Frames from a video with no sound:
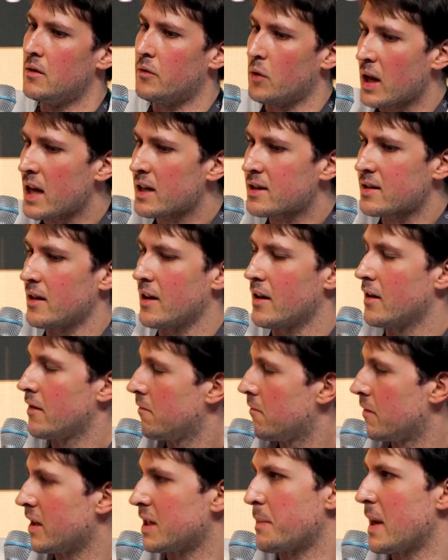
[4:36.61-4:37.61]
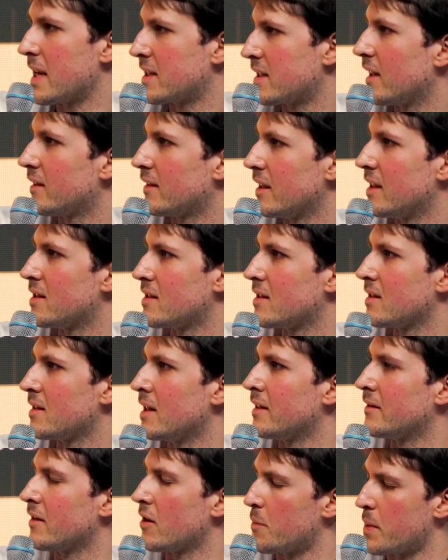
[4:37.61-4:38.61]
For Axelar, the specialty is
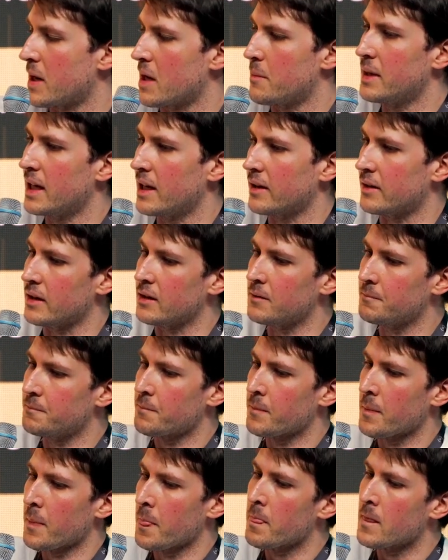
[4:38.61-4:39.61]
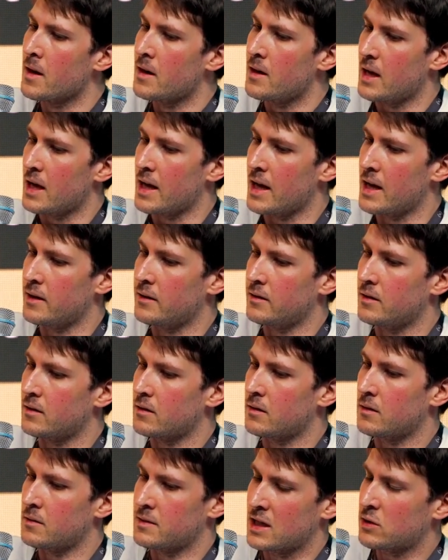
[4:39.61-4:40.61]
interoperability. And
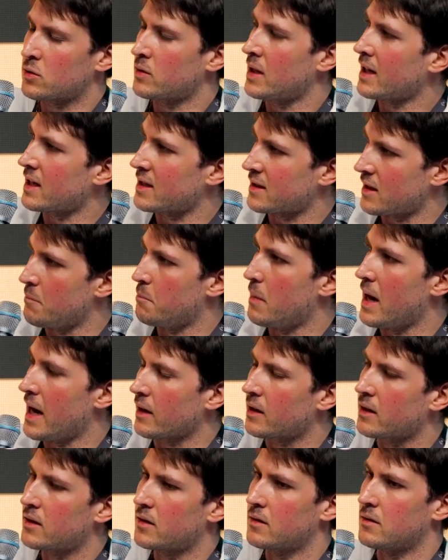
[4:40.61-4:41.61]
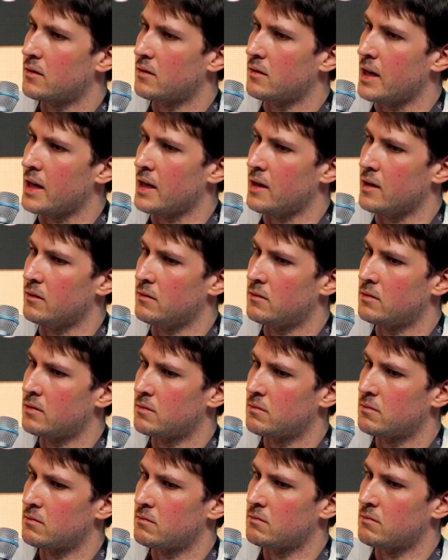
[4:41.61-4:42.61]
uh, just to take a step back and
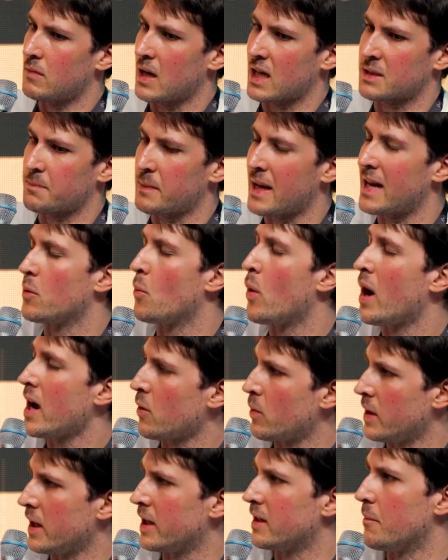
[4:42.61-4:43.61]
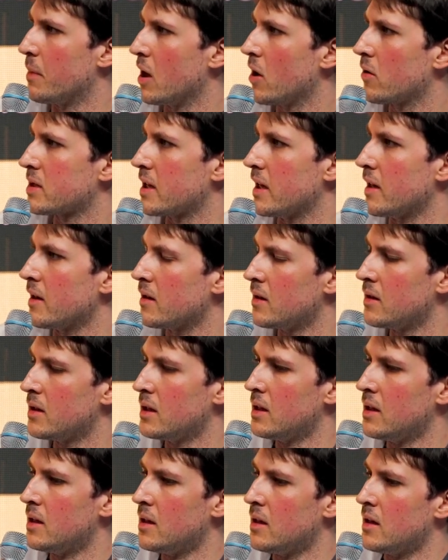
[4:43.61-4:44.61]
explain why we need a blockchain,
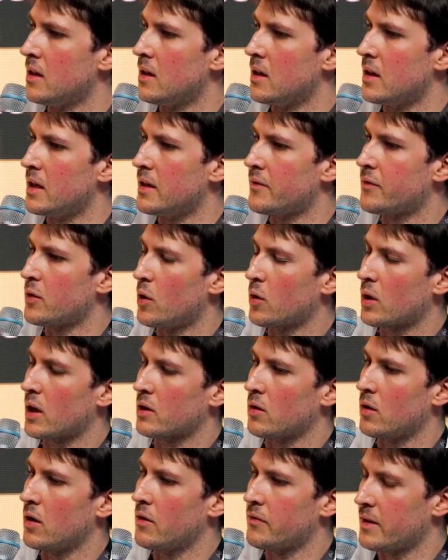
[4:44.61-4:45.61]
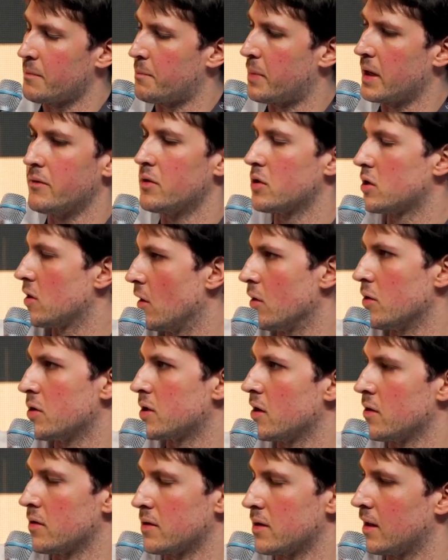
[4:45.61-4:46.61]
if you look at all of the previous
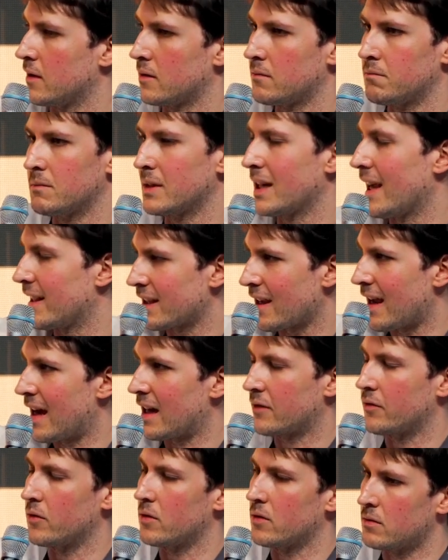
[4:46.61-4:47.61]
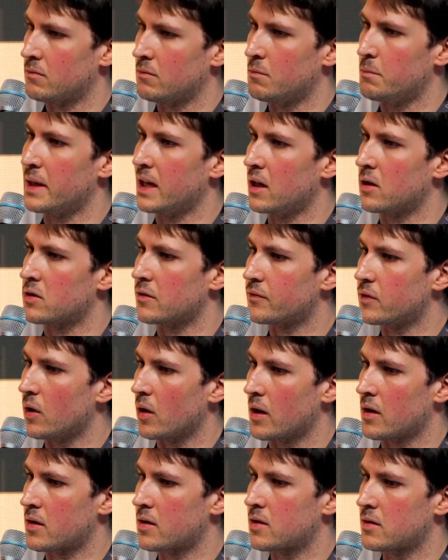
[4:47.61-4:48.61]
solutions that got hacked for billions of
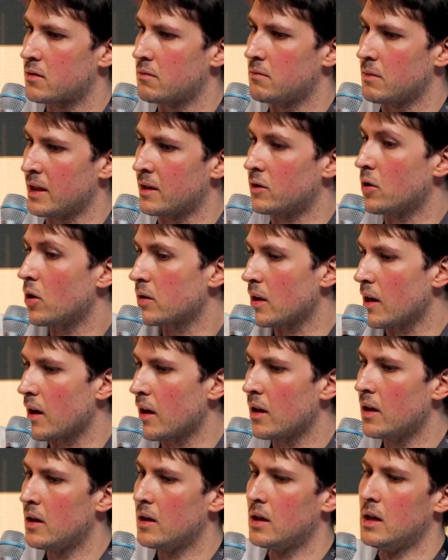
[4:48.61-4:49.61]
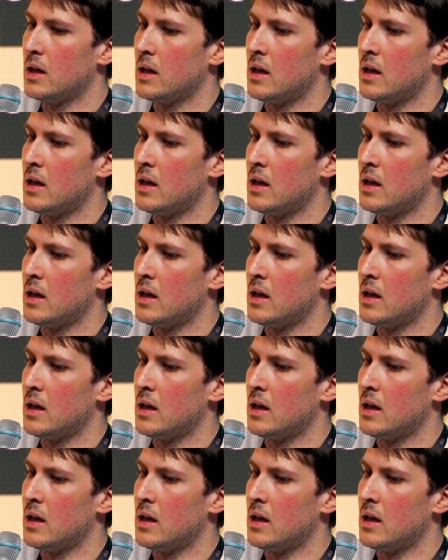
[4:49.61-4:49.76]
dollars in total,